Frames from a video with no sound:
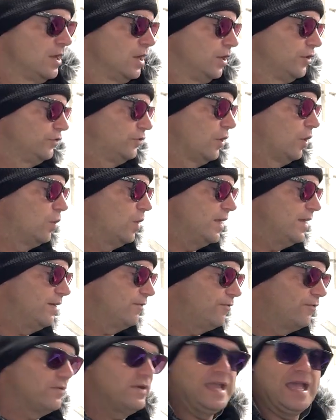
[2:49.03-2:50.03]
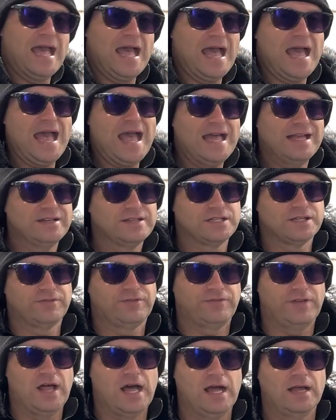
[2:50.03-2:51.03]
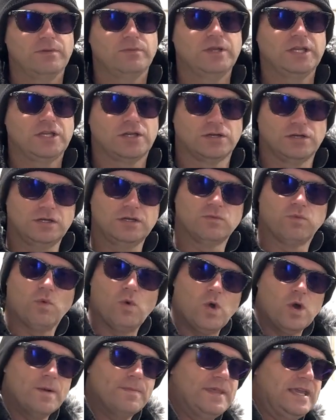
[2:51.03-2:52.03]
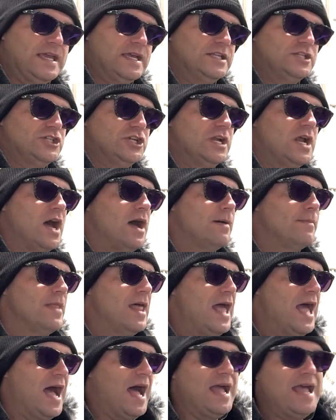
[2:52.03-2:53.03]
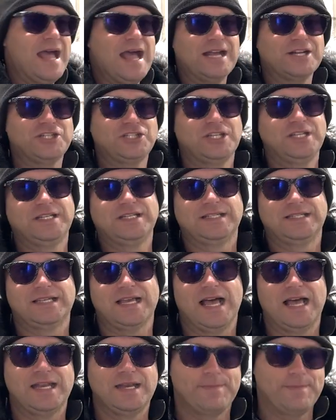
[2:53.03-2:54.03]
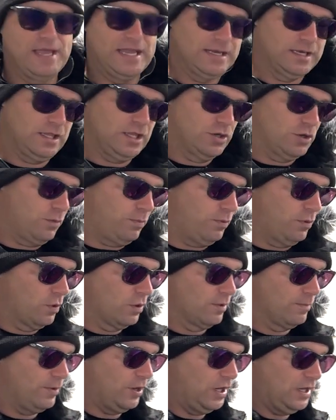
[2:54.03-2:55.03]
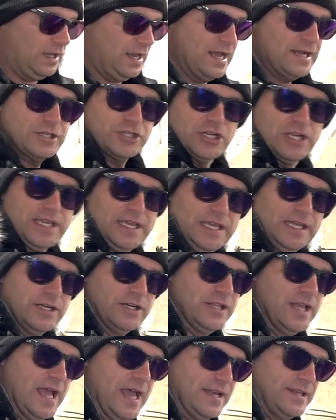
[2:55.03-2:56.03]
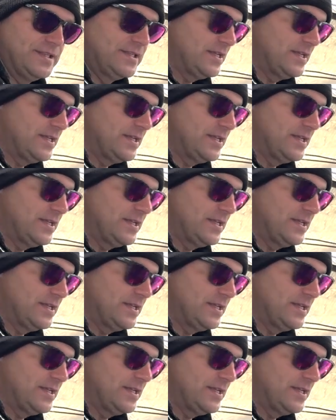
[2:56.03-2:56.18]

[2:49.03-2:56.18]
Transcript: So if we had to fly, we could warm the engine up. I actually designed and made a little portable electric heater that had